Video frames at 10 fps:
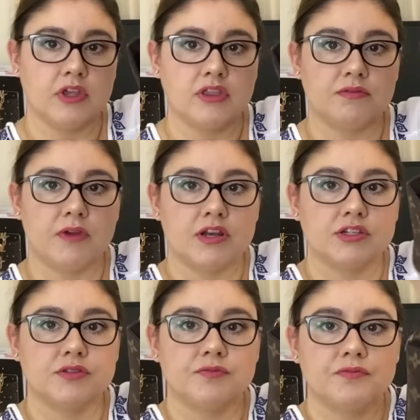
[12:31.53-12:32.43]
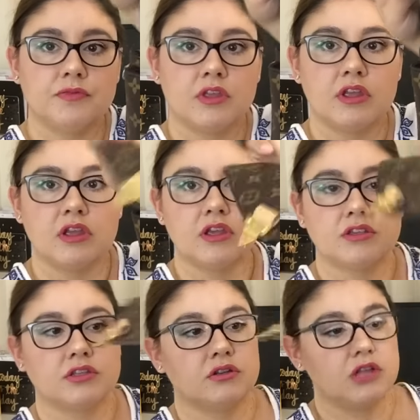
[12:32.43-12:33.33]
in the front.
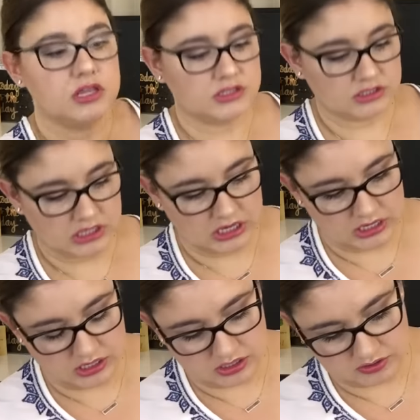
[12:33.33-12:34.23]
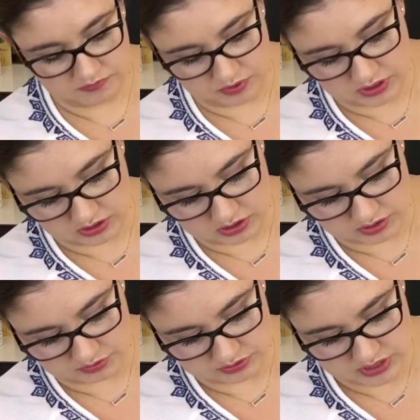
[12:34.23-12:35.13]
So let's see if we can
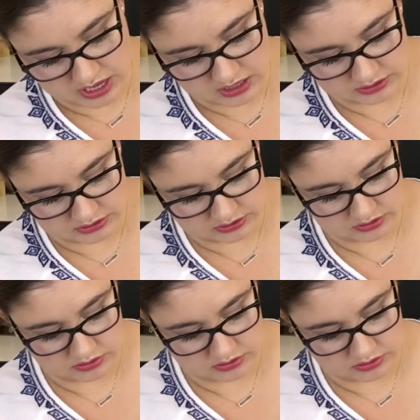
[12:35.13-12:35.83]
close that.